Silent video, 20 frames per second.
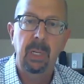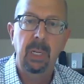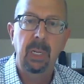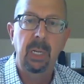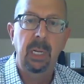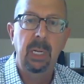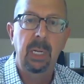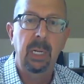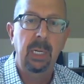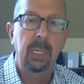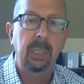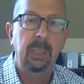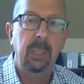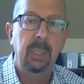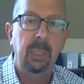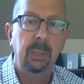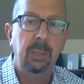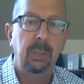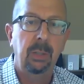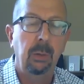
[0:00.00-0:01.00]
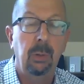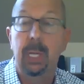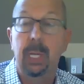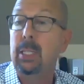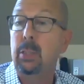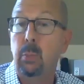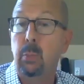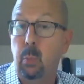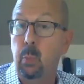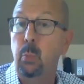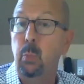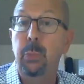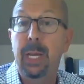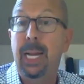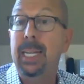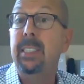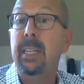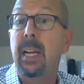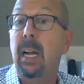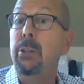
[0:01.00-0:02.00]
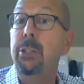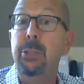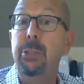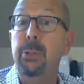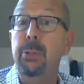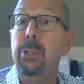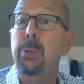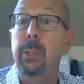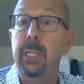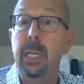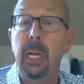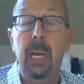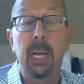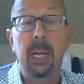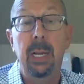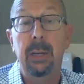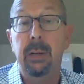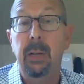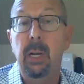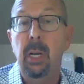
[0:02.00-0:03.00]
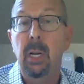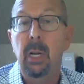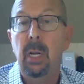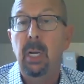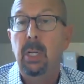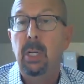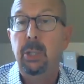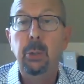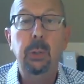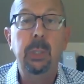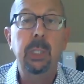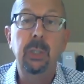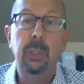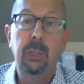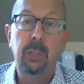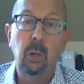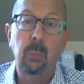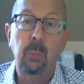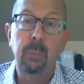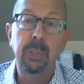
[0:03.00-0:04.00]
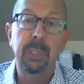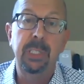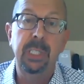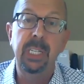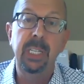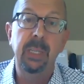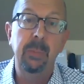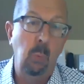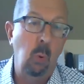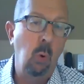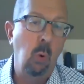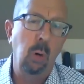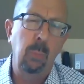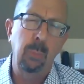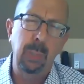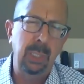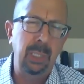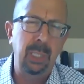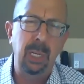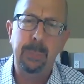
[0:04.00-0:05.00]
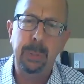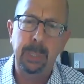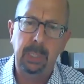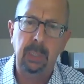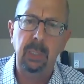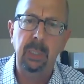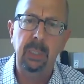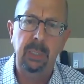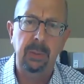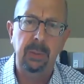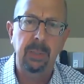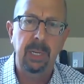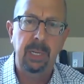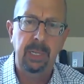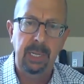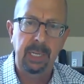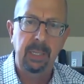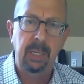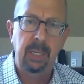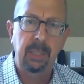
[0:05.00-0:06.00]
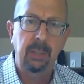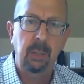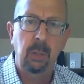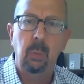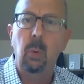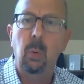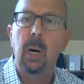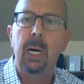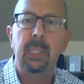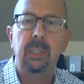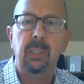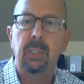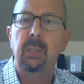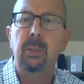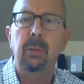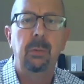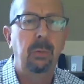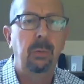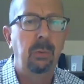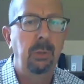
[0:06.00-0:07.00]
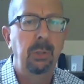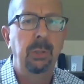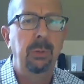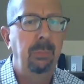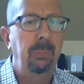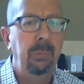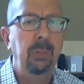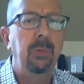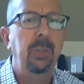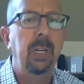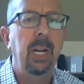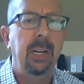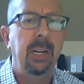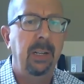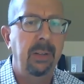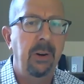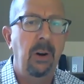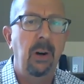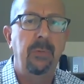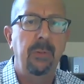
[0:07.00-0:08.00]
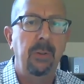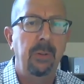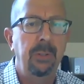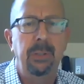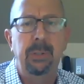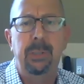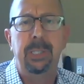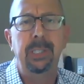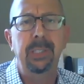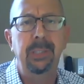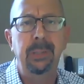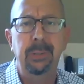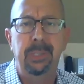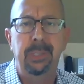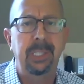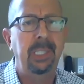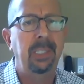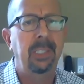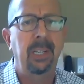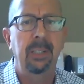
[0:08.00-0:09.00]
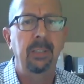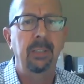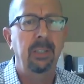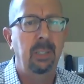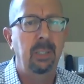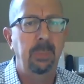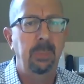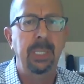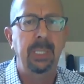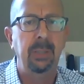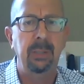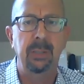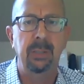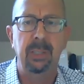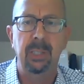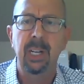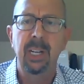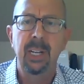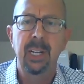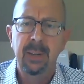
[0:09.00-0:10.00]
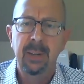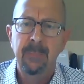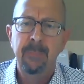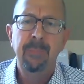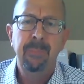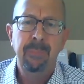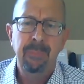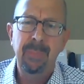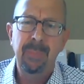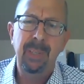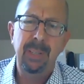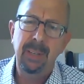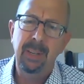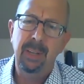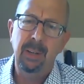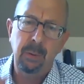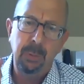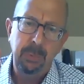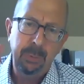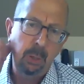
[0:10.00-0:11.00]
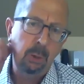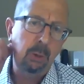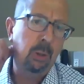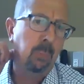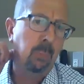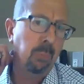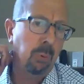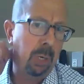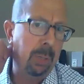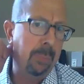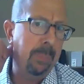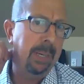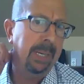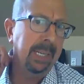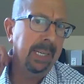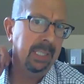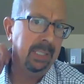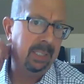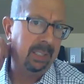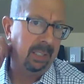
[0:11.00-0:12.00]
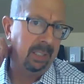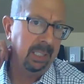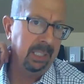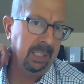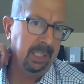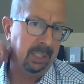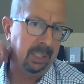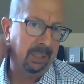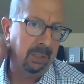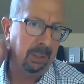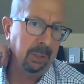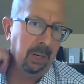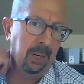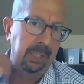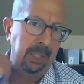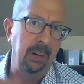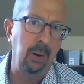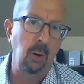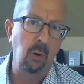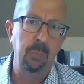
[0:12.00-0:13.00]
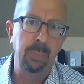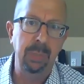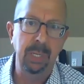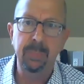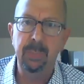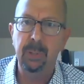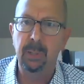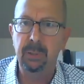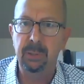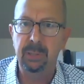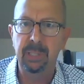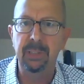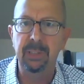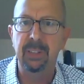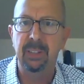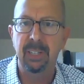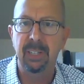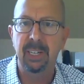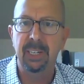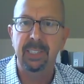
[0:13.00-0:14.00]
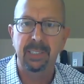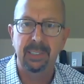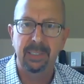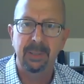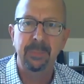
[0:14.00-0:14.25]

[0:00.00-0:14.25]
And so that's how you do it. And you can serpentine more, but typically at 800 watts, you've got you can do 600 speakers. Those are pretty big installations. You're talking Home Depots and the like.